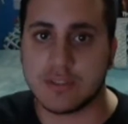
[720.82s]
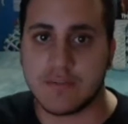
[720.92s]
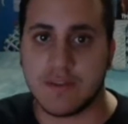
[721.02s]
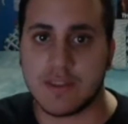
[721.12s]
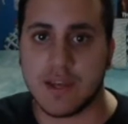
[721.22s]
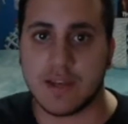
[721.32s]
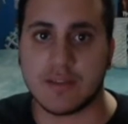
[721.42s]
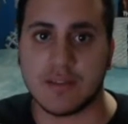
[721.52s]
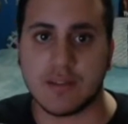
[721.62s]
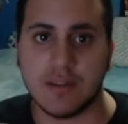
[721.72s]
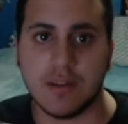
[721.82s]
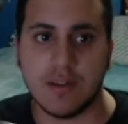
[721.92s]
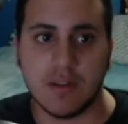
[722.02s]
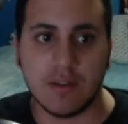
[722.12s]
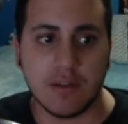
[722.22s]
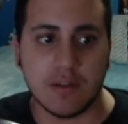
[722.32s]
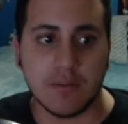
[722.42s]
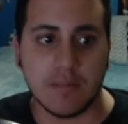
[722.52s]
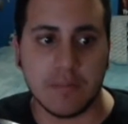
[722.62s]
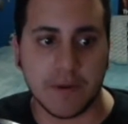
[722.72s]
stuff like that.
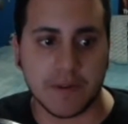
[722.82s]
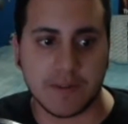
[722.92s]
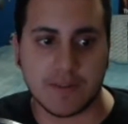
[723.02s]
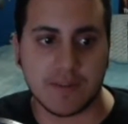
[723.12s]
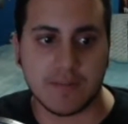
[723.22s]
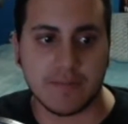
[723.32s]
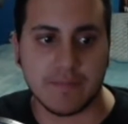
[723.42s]
But